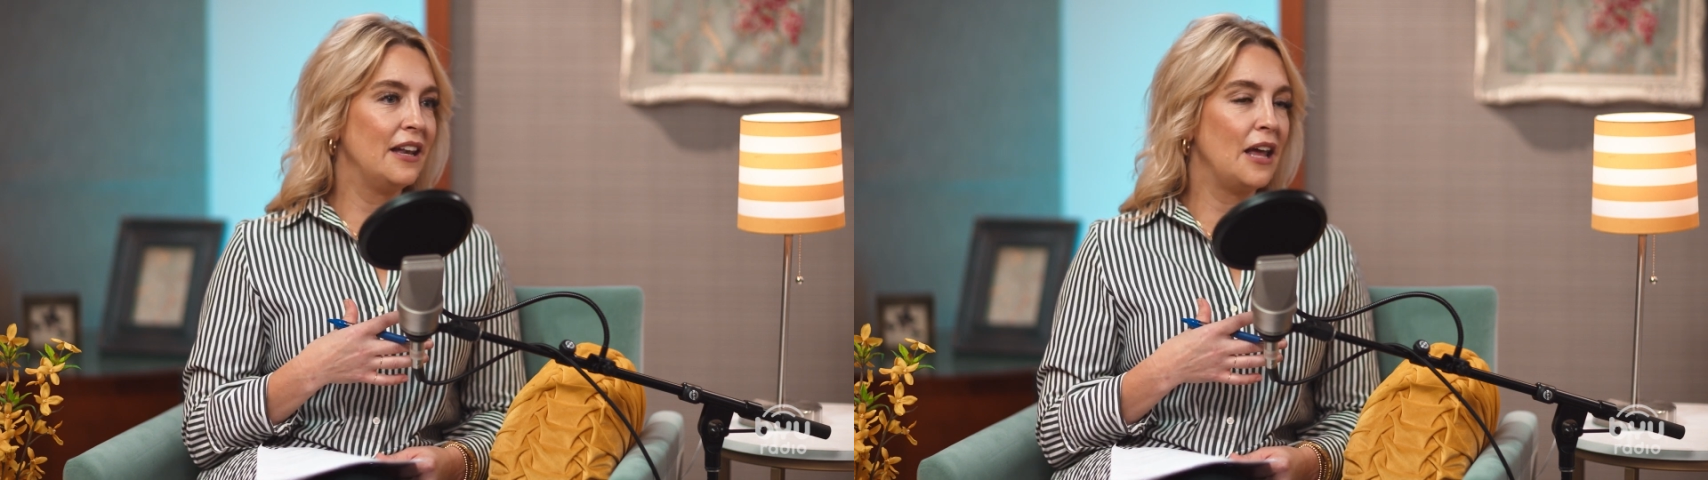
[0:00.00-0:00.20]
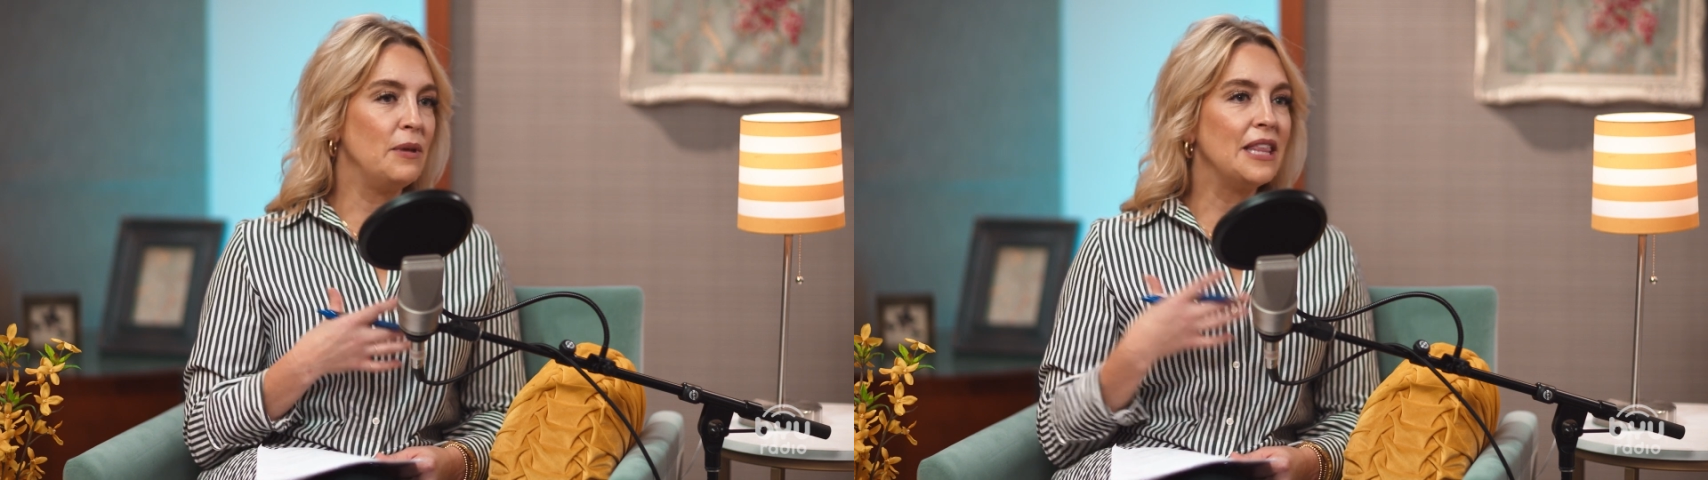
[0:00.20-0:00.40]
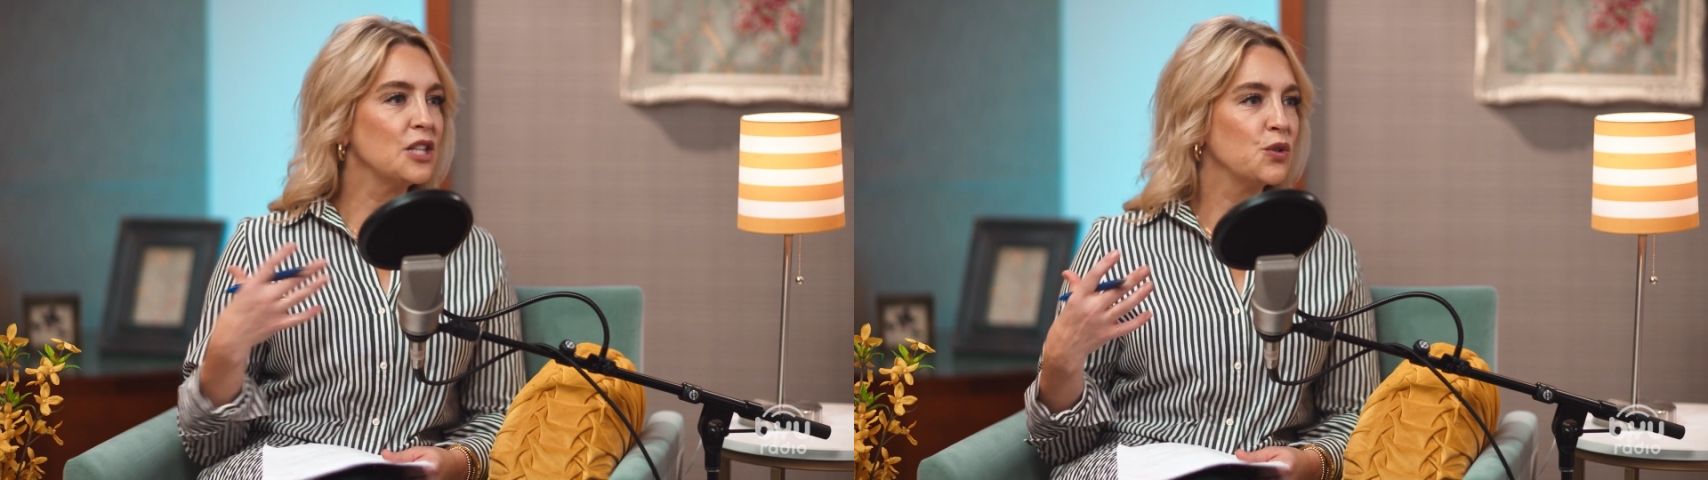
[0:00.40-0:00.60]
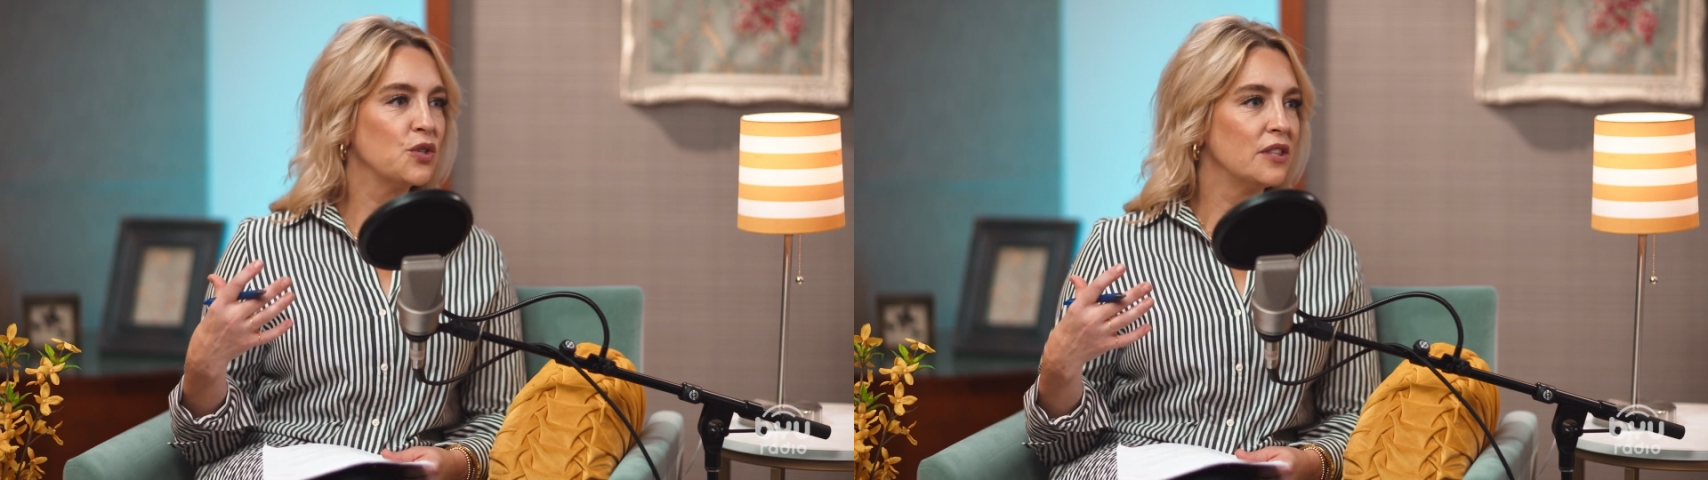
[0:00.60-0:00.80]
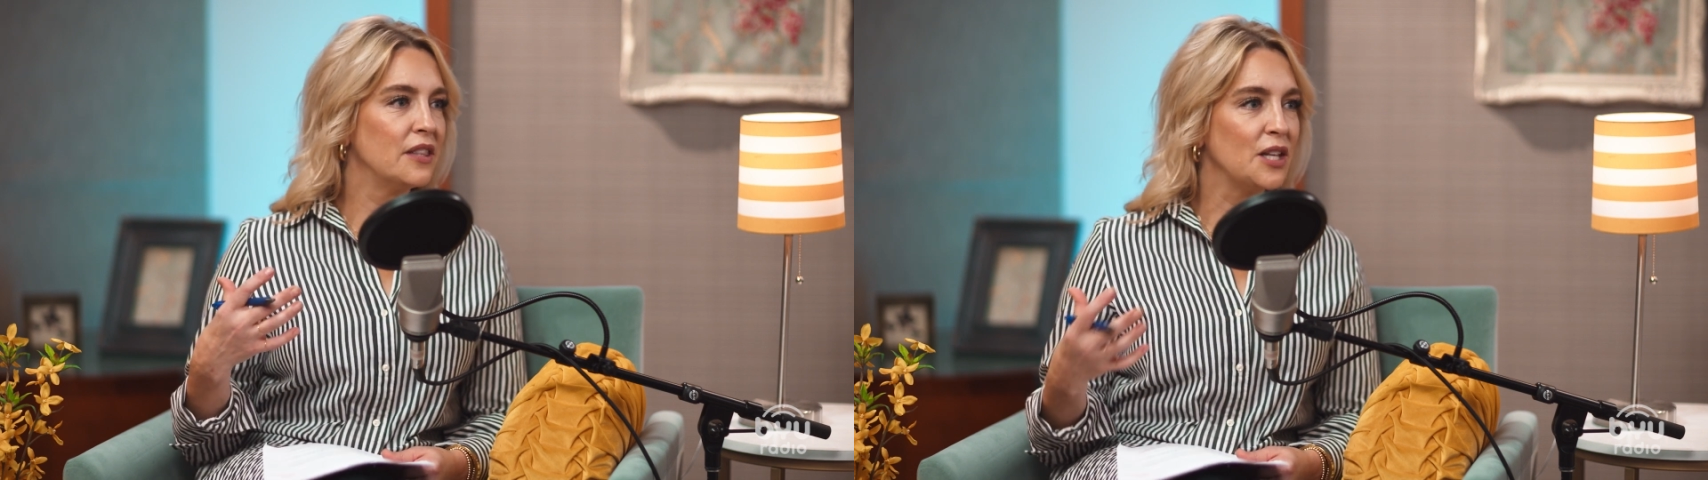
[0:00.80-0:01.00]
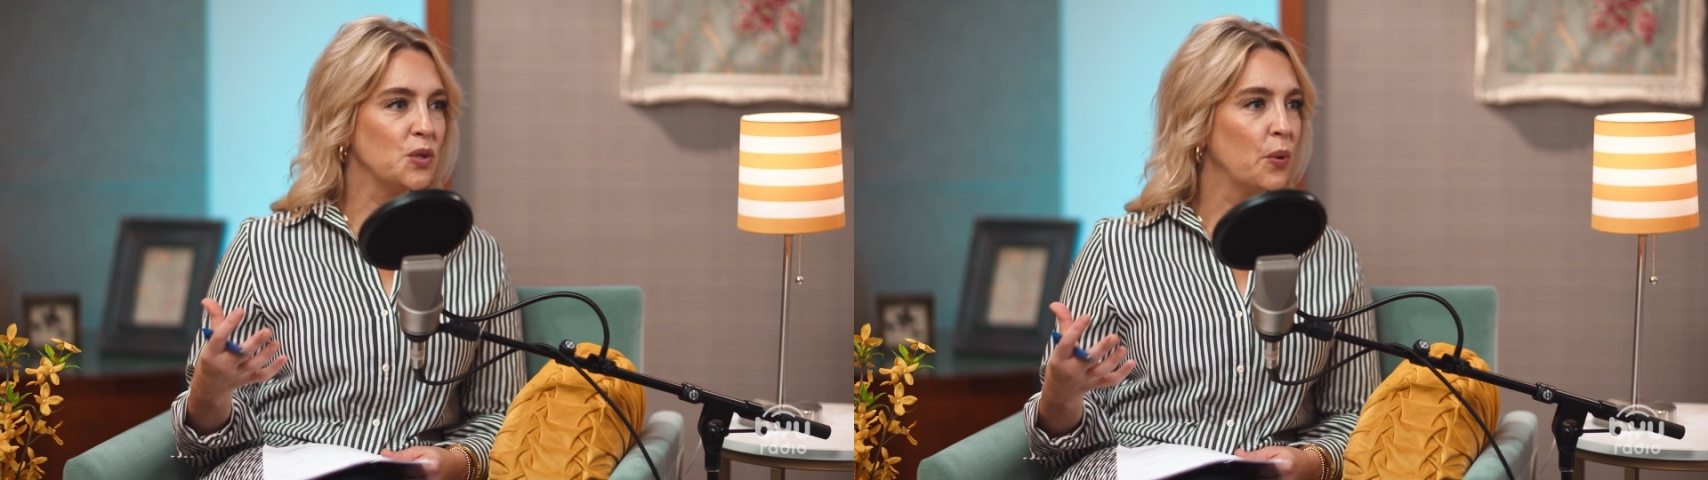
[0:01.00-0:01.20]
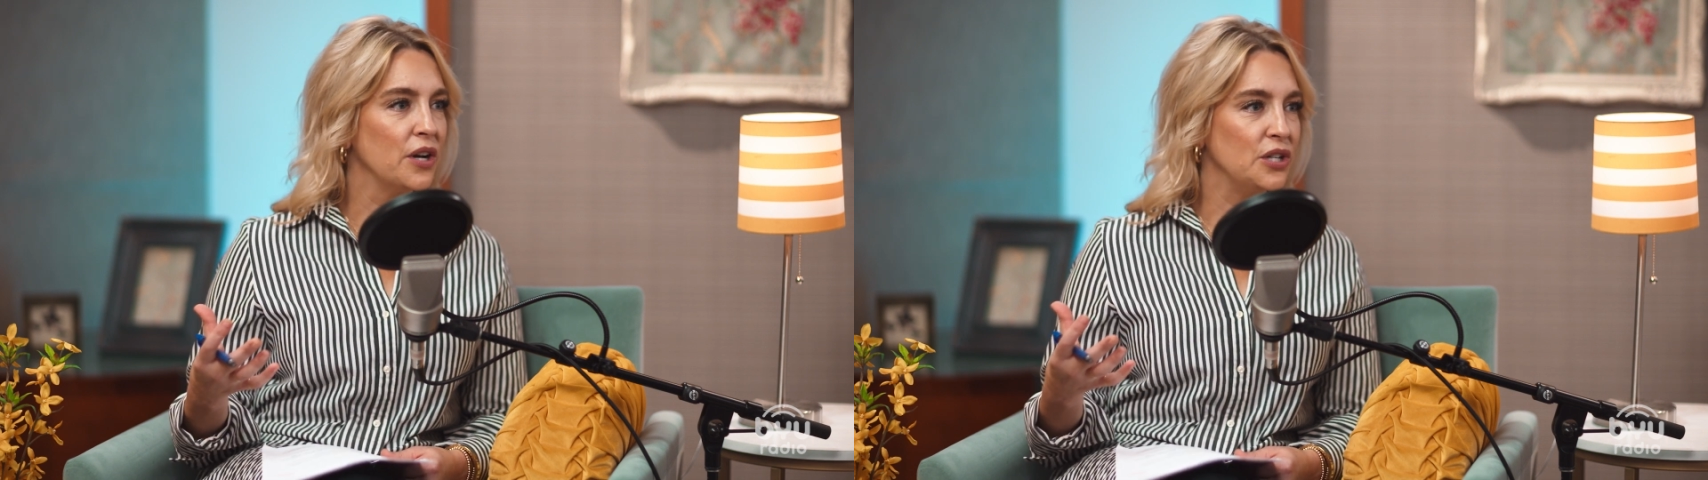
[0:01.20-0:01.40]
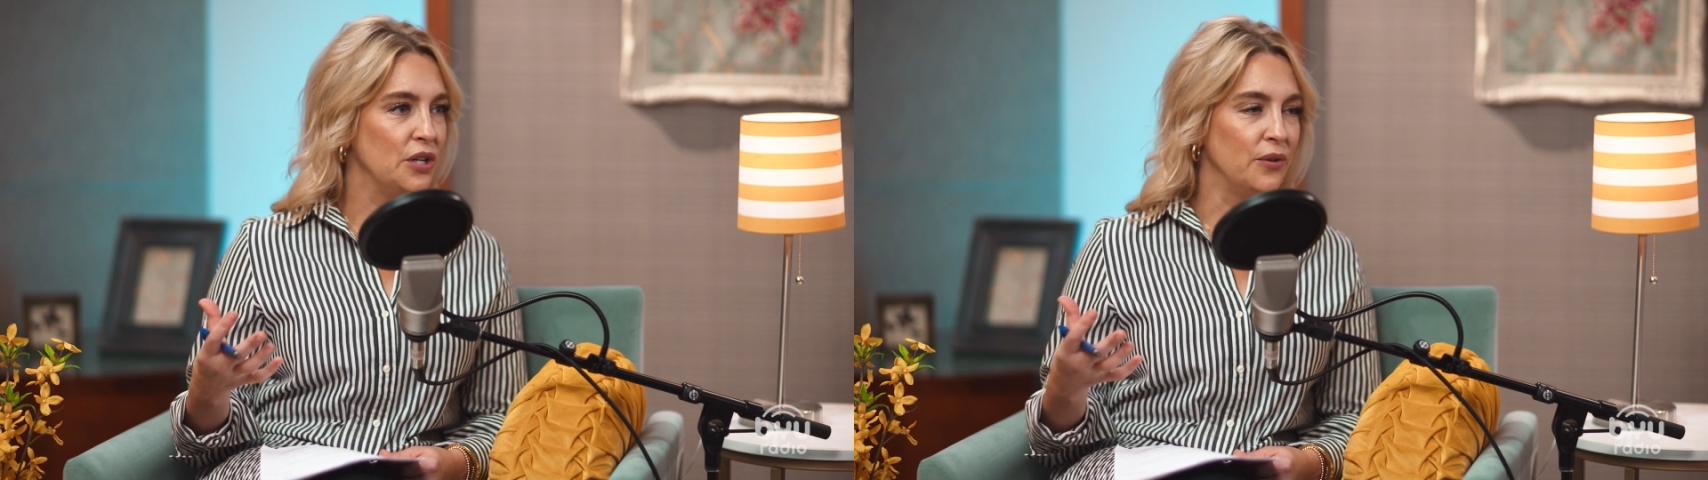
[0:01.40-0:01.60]
I mean, that's where
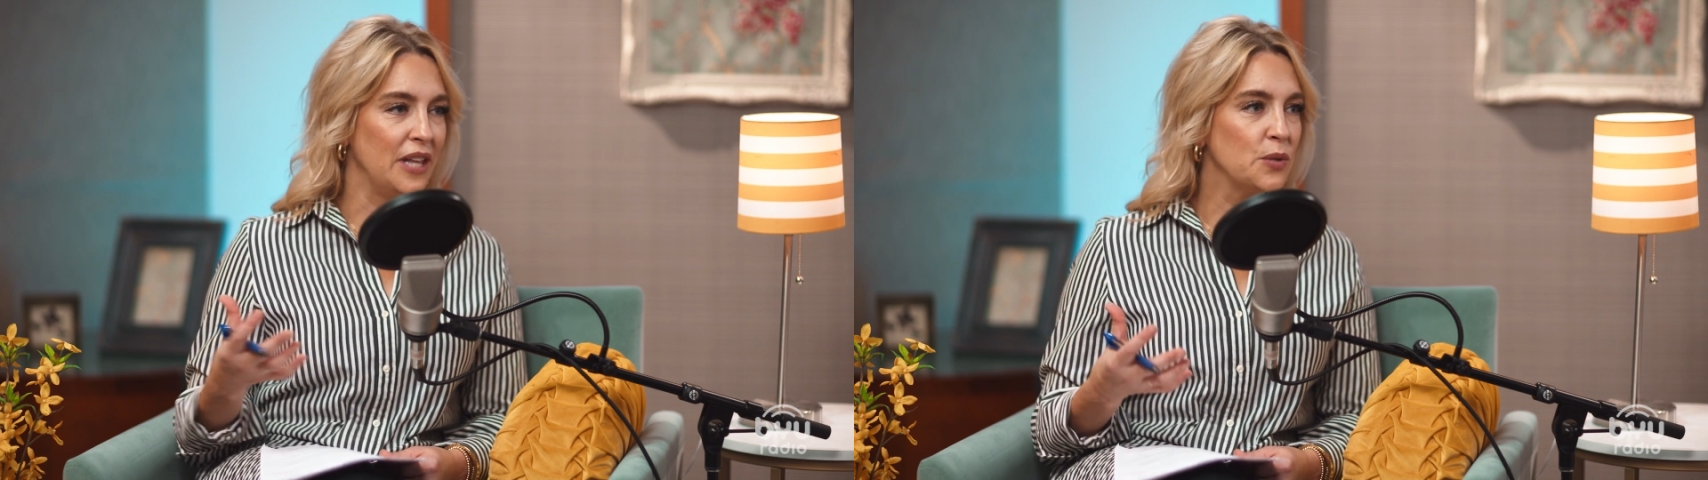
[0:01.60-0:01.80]
to do it.